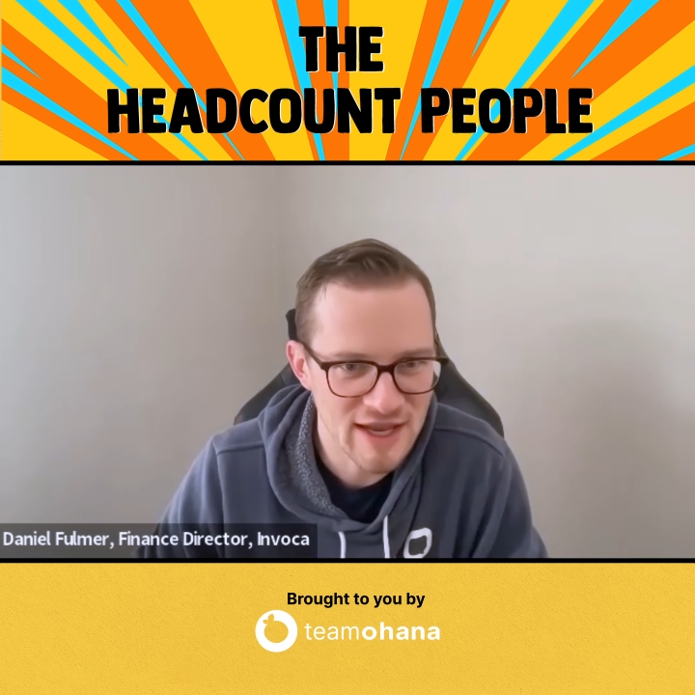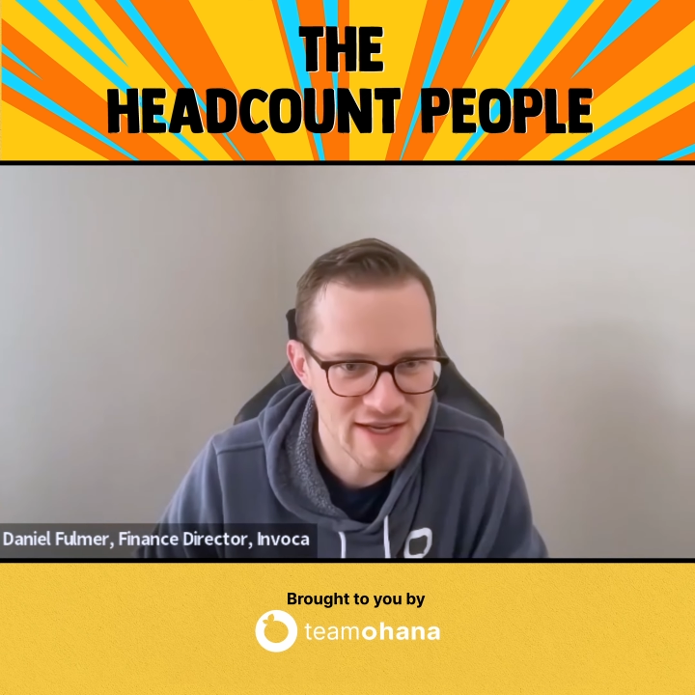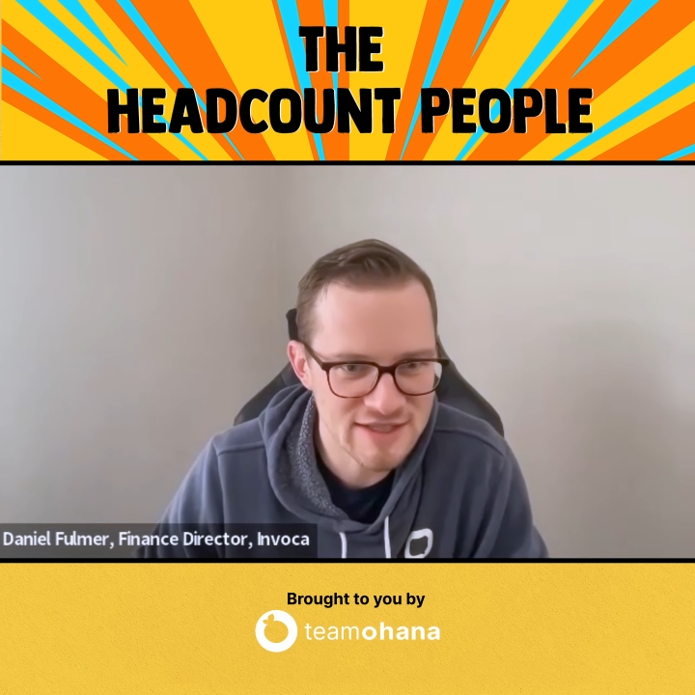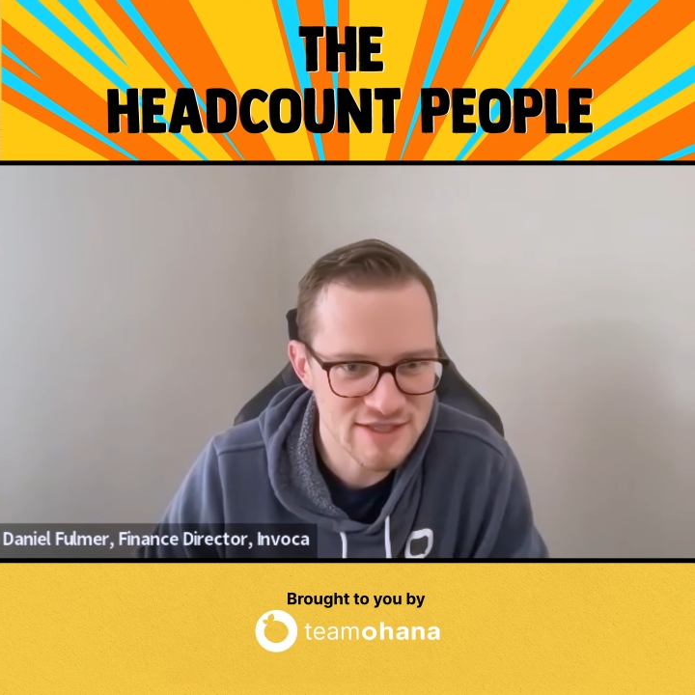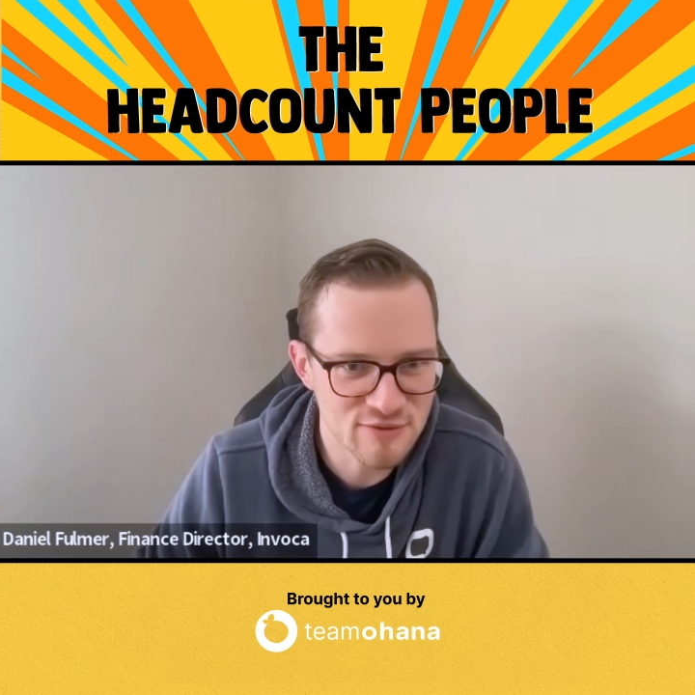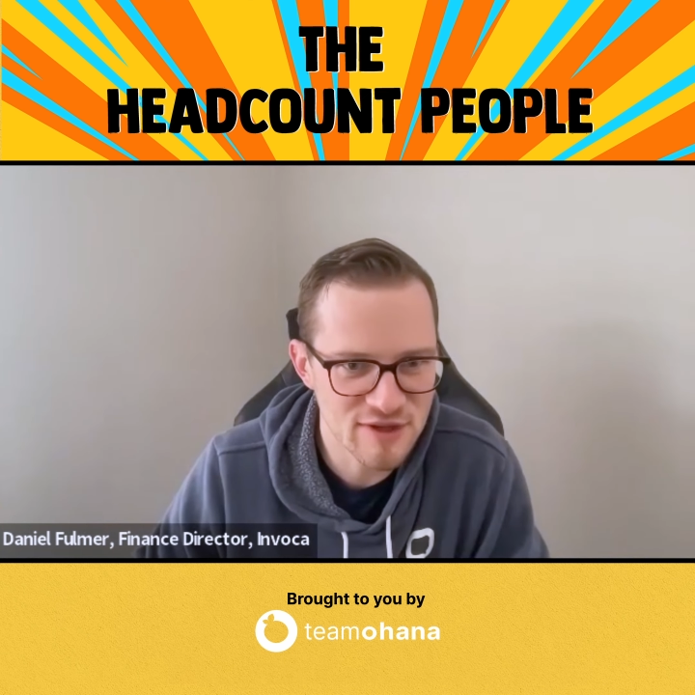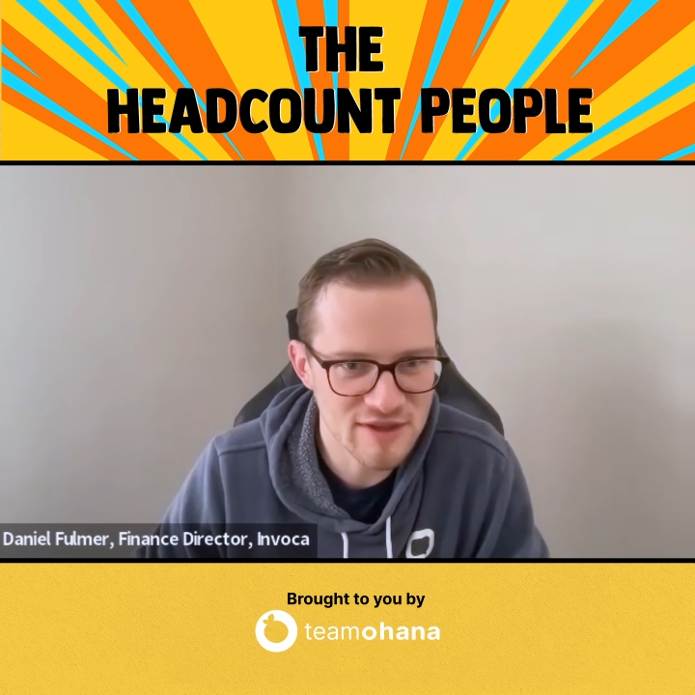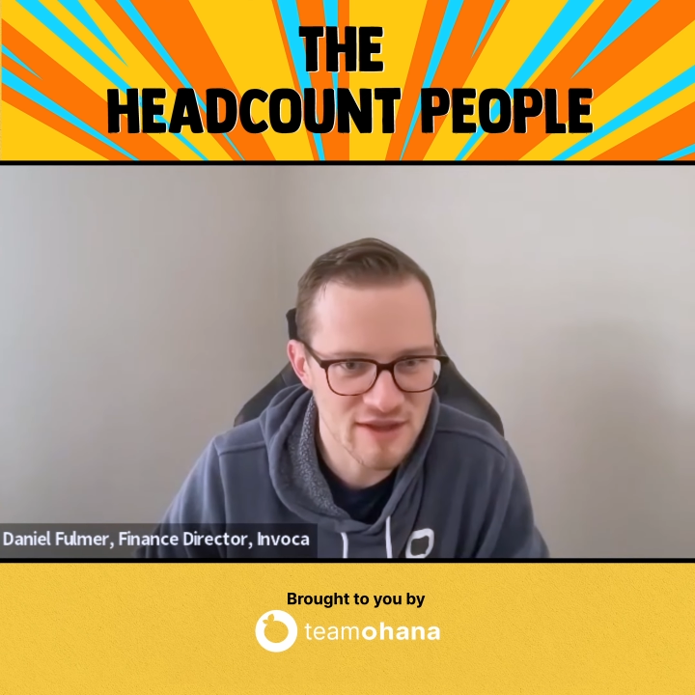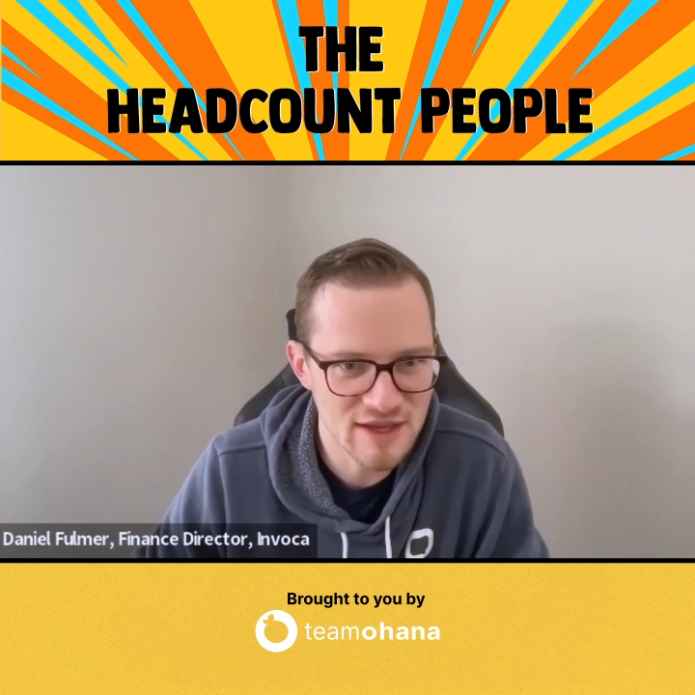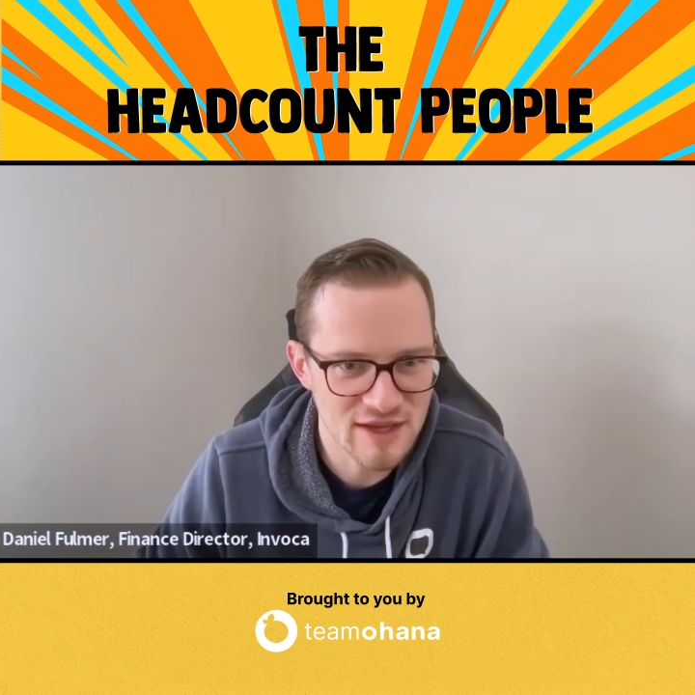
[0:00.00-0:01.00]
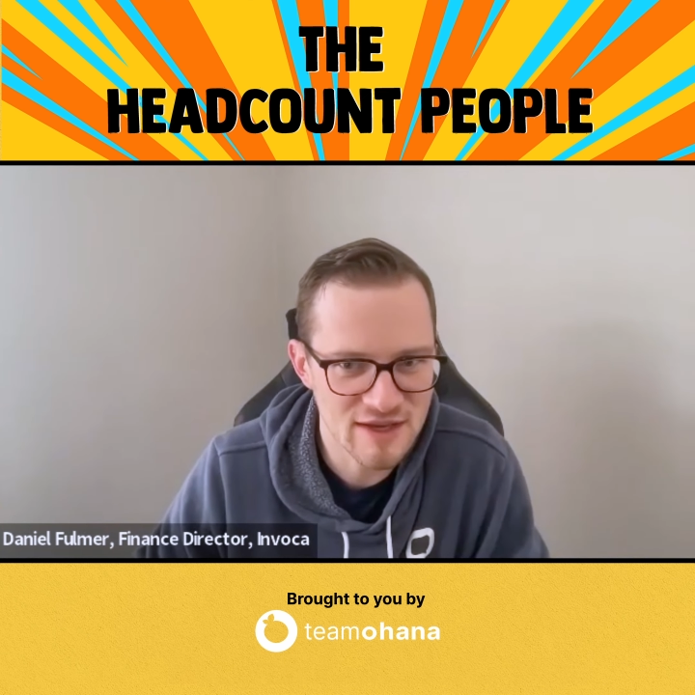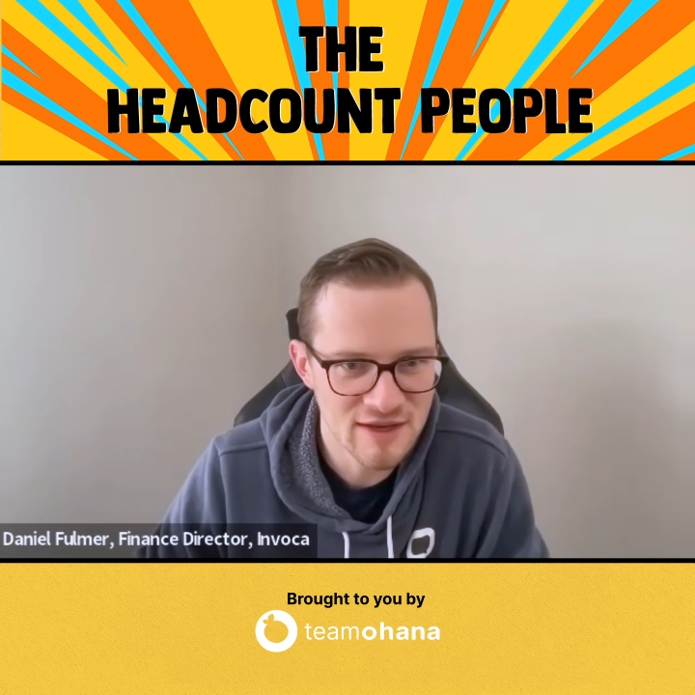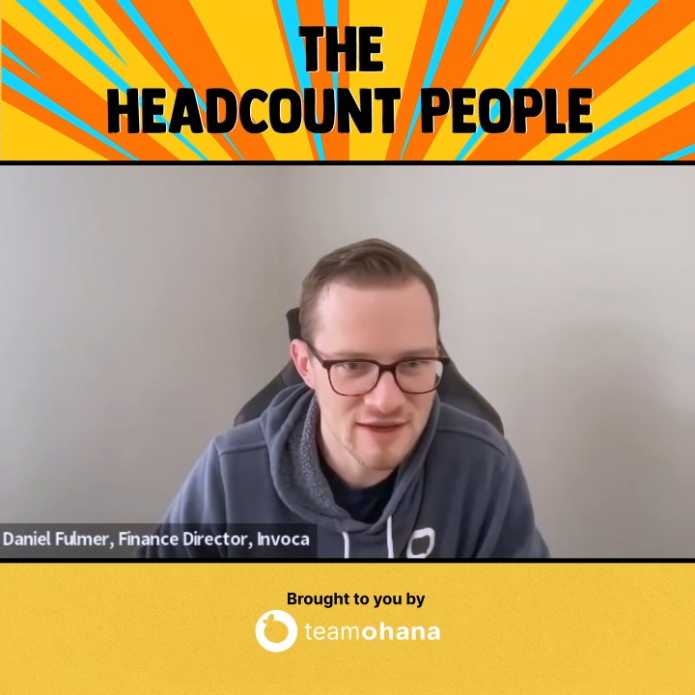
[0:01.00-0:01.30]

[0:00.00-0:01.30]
edits in one thing,